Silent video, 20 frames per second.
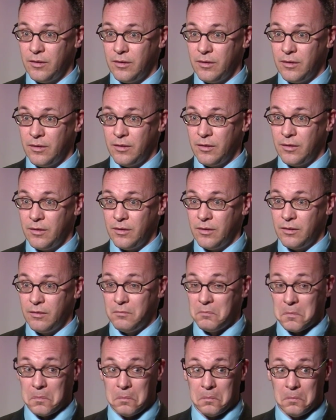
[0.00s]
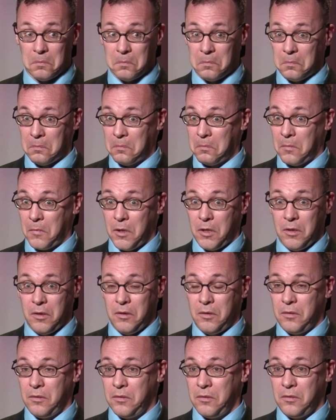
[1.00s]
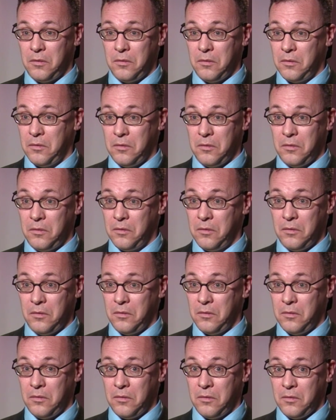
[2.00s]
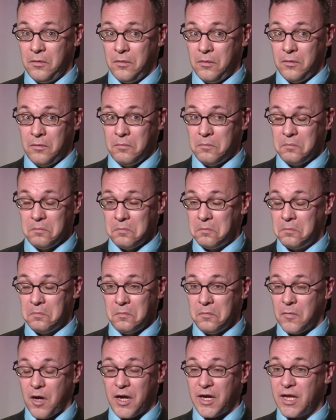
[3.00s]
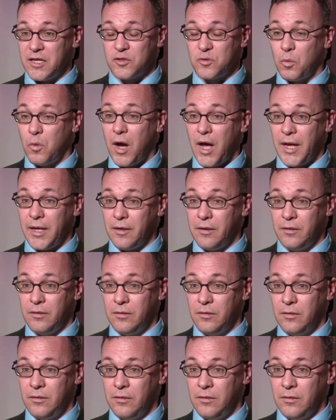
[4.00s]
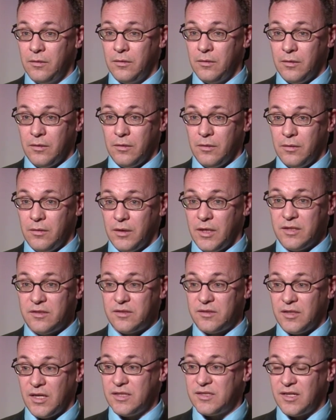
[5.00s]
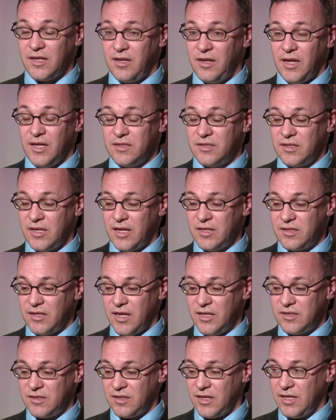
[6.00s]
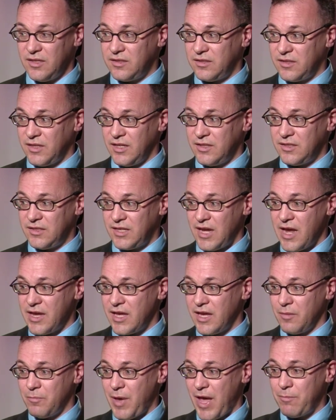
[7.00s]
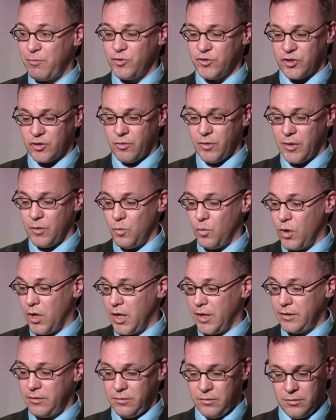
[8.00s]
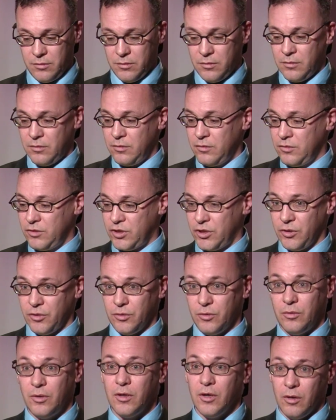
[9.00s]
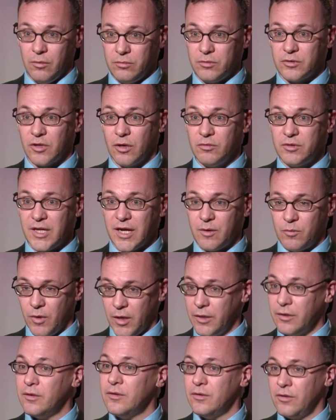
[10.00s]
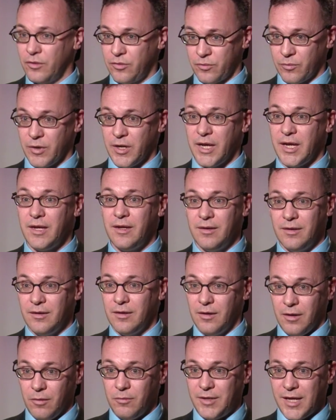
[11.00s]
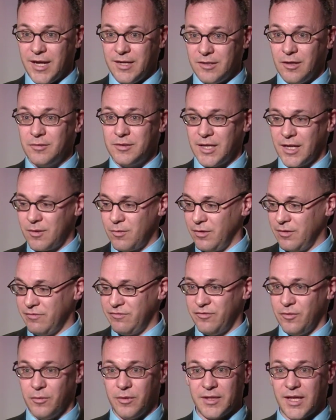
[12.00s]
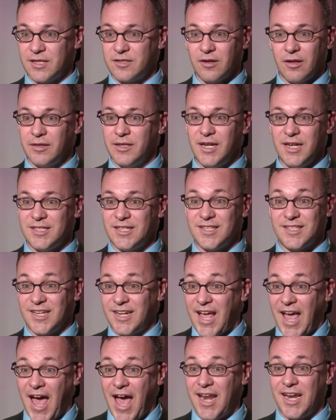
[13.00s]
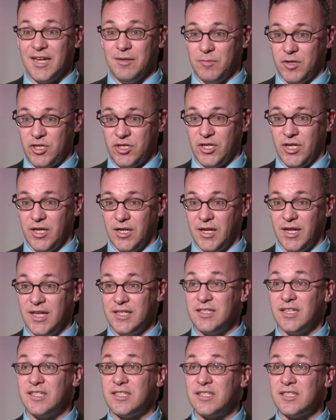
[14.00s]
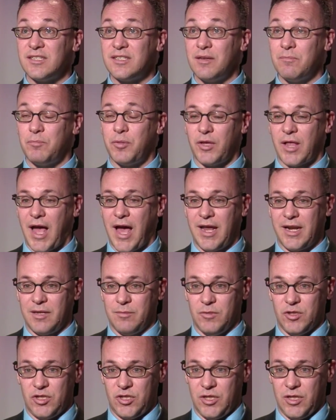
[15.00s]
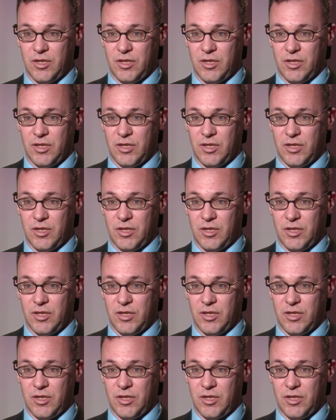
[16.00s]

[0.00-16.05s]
The proprietary software they say they need to protect against uh, against what? Visitors. It's it's an it's it's it's it's it's taking pebbles and going one, two, oh don't take one, three, okay don't take one, four. That's all it is. It's an adding machine. It's a simple adding machine.